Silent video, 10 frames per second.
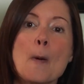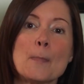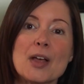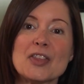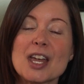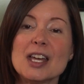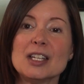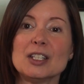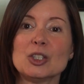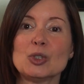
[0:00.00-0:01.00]
But
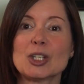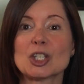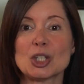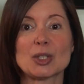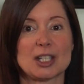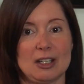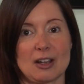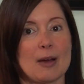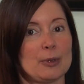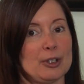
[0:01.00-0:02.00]
then you get to use it in a
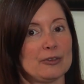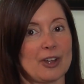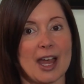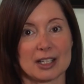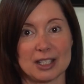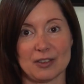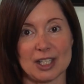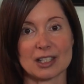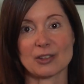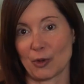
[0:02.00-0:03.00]
couple of
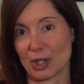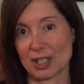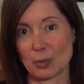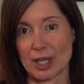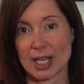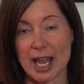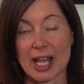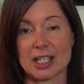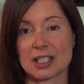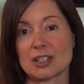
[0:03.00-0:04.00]
activities for this week.
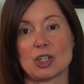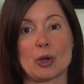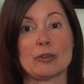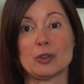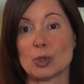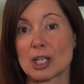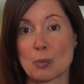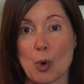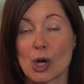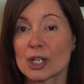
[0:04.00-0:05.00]
And if you need
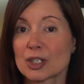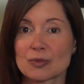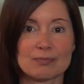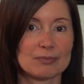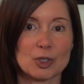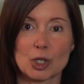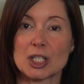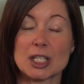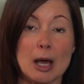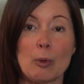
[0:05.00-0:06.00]
more, you
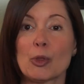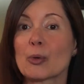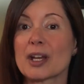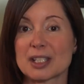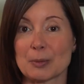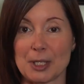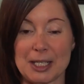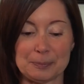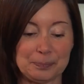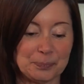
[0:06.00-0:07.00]
can double the recipe.